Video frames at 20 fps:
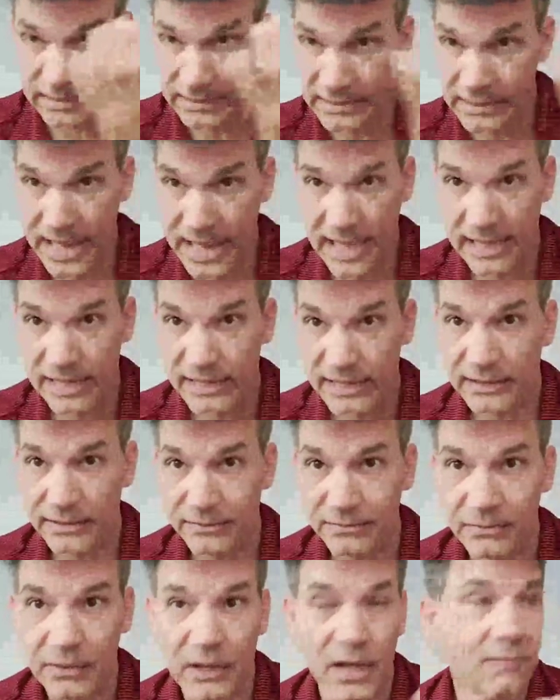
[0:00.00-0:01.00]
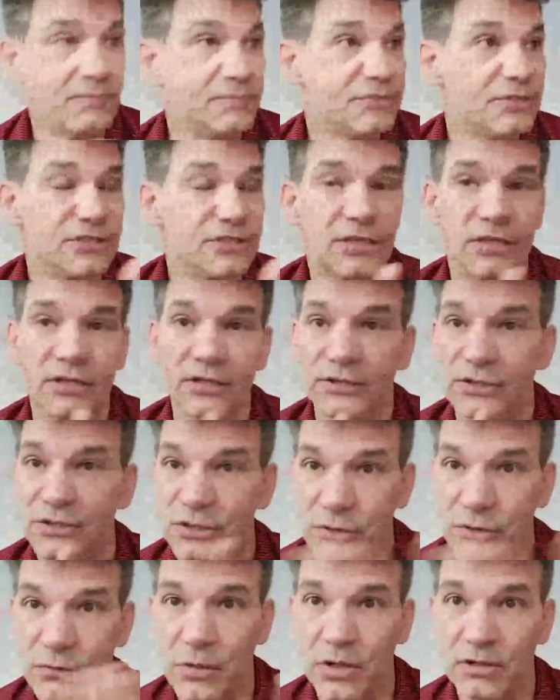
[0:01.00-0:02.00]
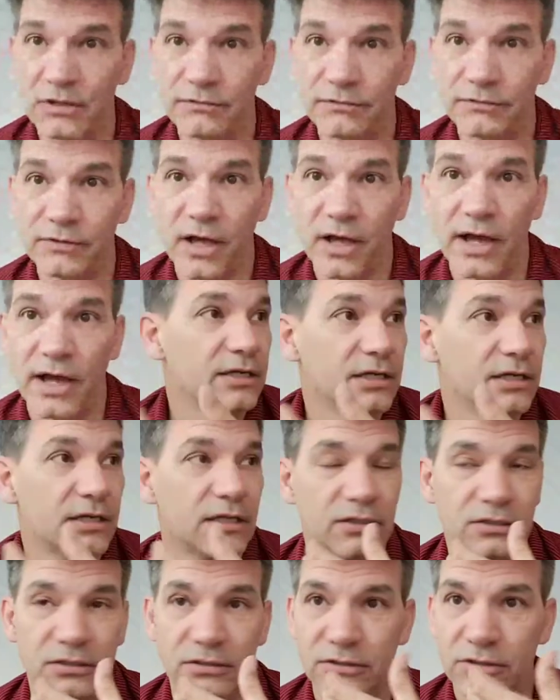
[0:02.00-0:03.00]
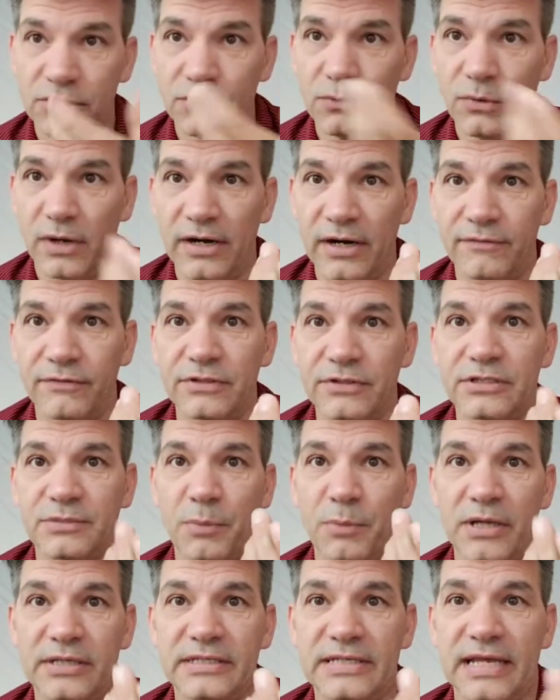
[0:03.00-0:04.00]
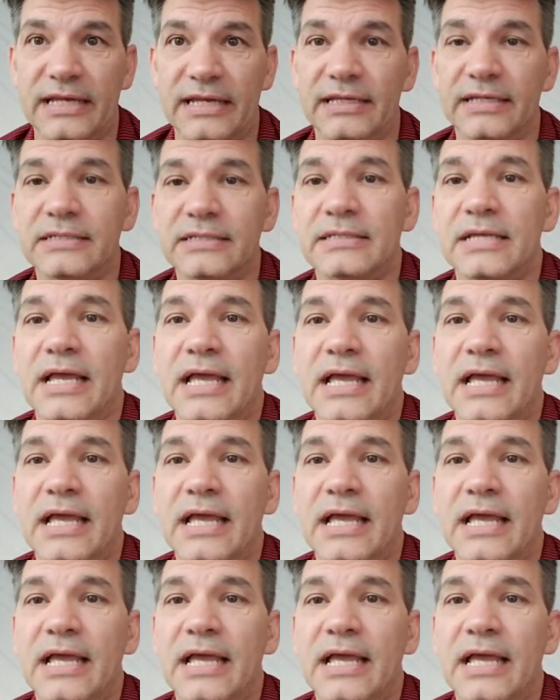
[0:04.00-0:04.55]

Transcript: and edit them. I'm just going to do them on the fly, do whatever's spontaneous,